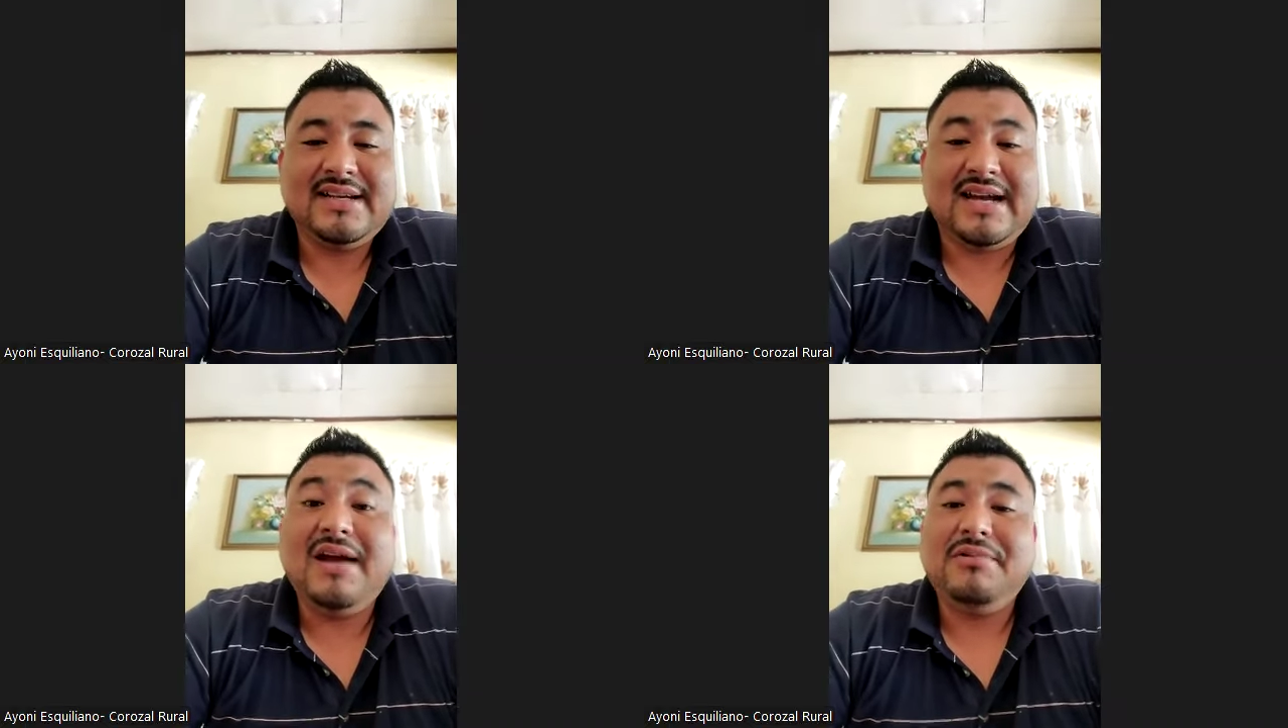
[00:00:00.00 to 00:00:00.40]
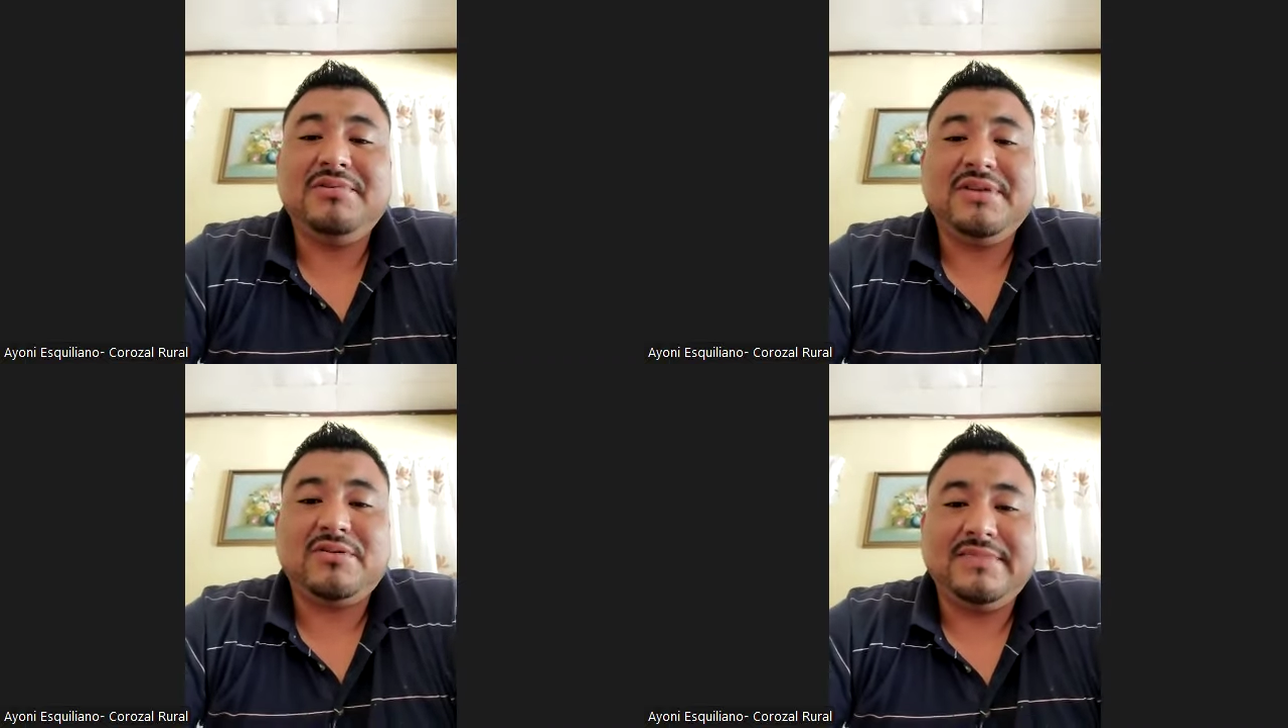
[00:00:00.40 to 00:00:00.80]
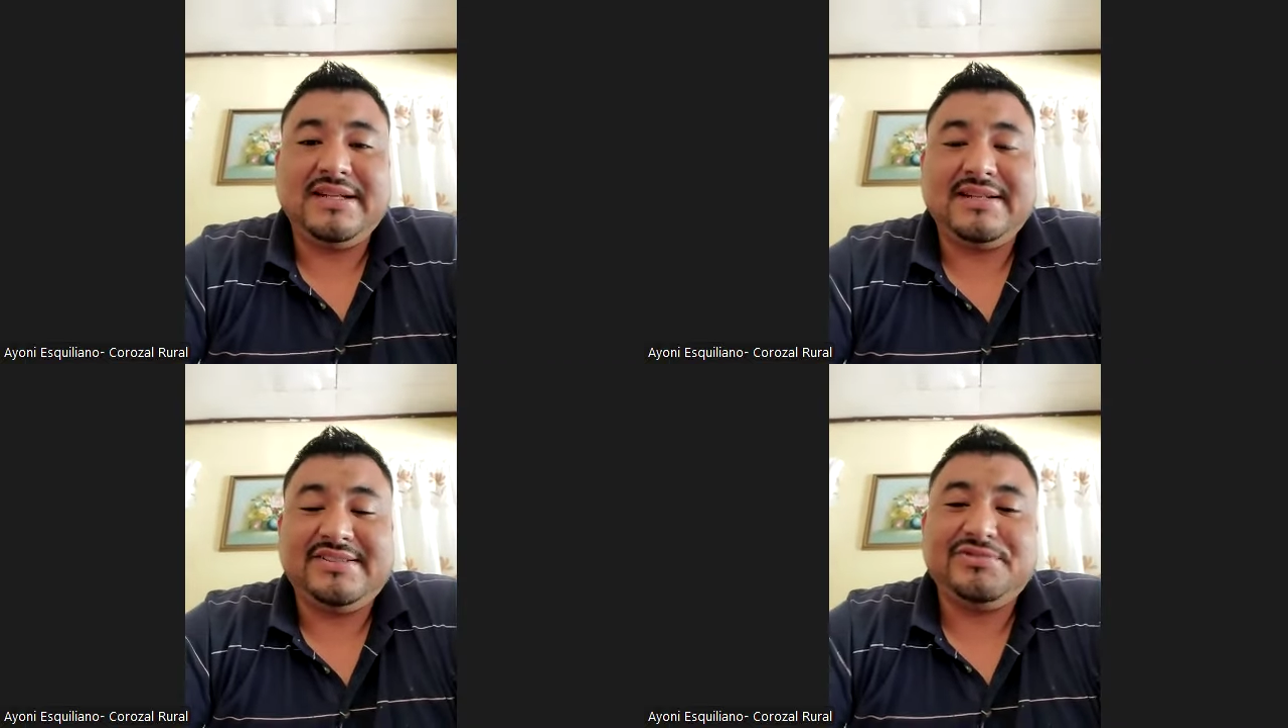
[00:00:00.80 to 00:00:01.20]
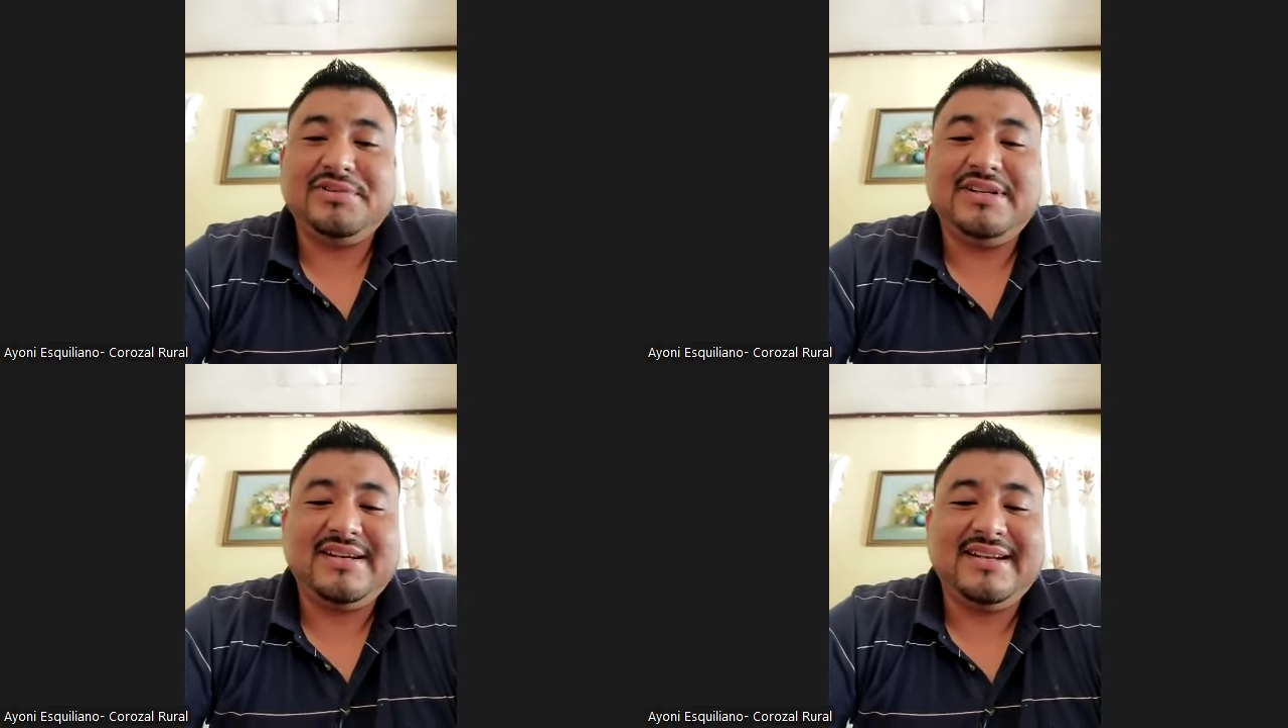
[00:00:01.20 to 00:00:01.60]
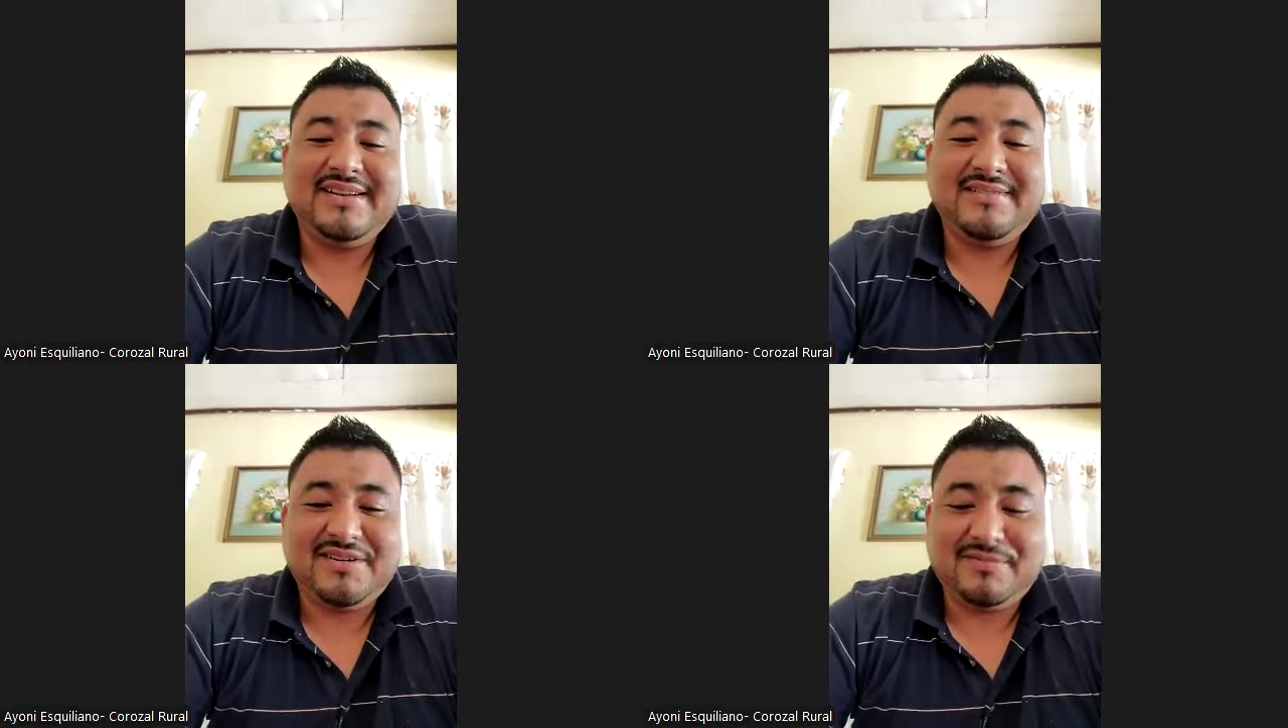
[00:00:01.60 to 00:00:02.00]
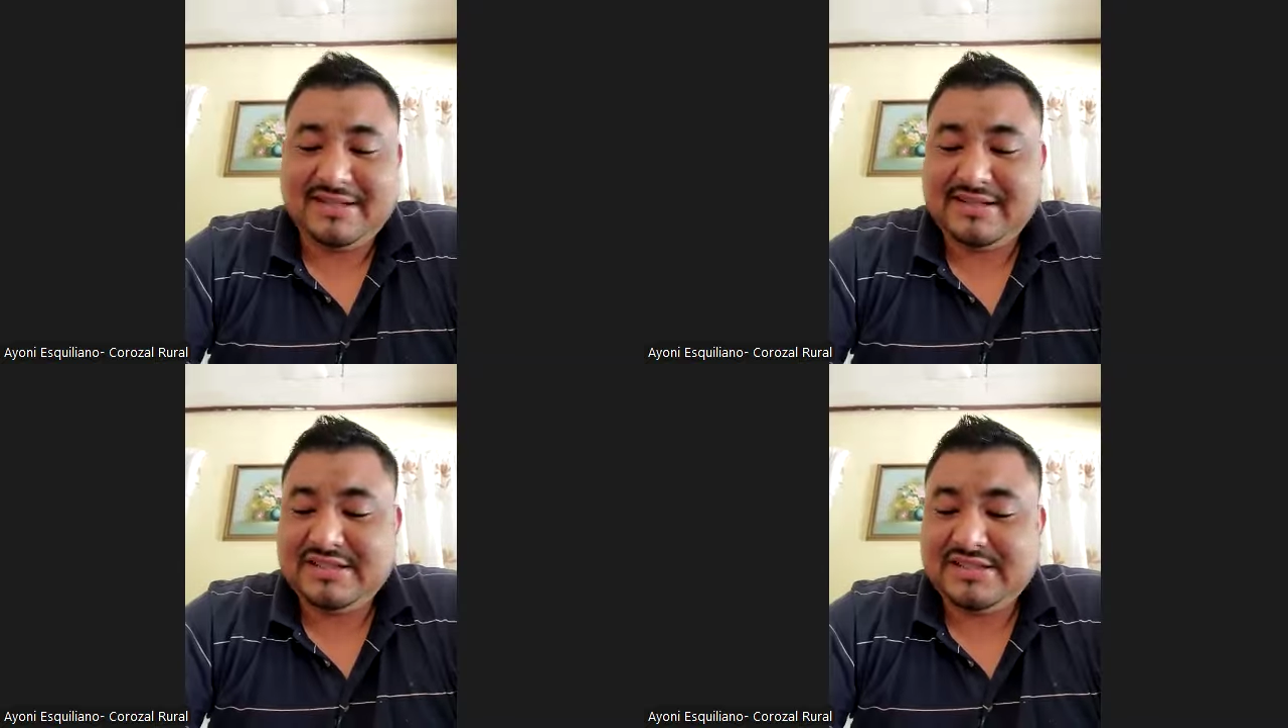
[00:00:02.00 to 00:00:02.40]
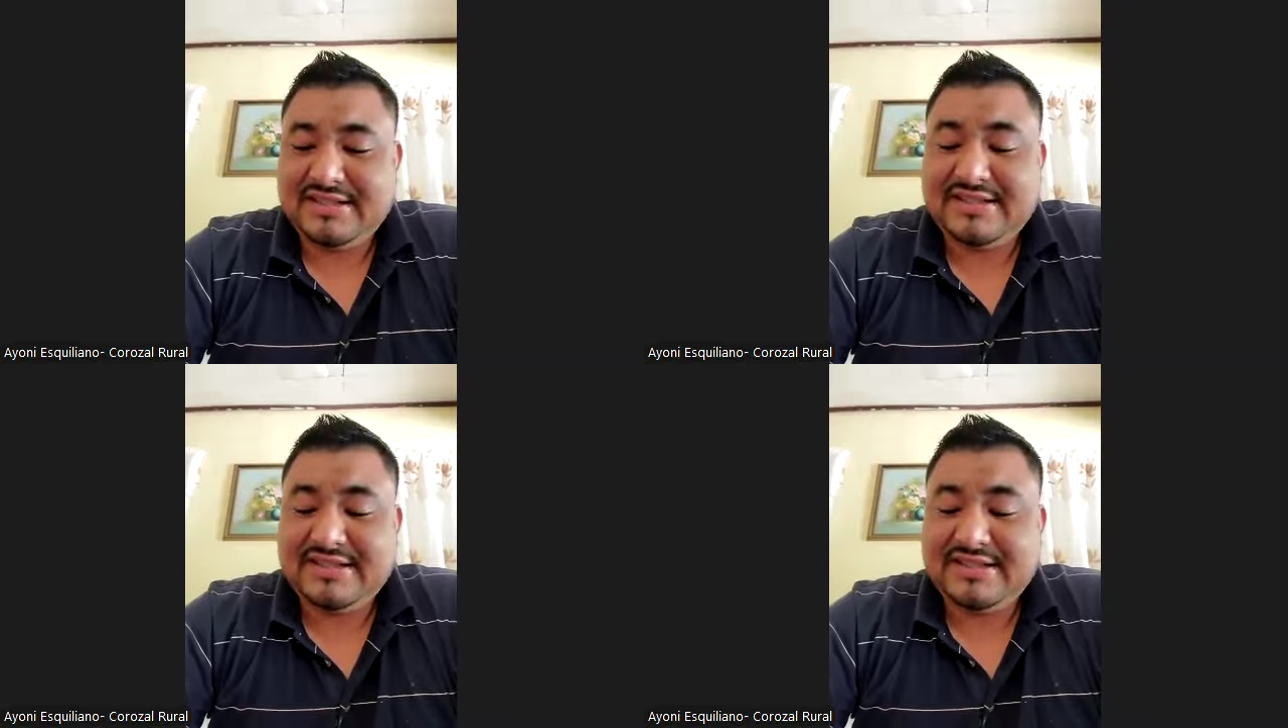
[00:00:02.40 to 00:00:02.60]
I would recommend, it's only again a recommendation,